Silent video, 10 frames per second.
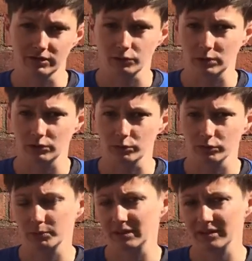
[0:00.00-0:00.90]
which will
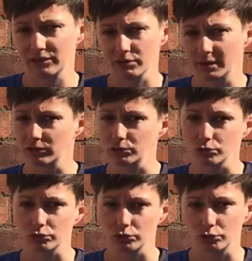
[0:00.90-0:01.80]
be detrimental
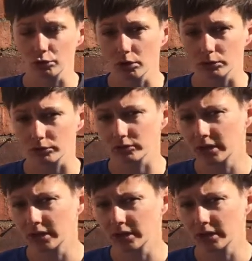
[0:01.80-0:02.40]
to your goals.